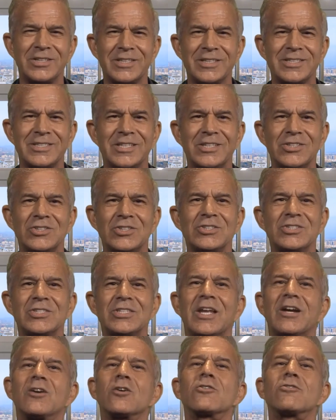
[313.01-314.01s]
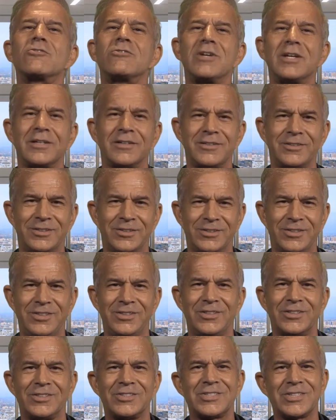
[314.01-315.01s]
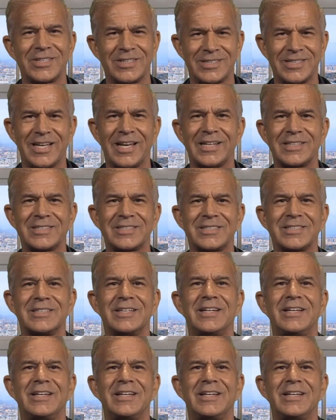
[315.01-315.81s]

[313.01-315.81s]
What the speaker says: decisions that are critical to your success.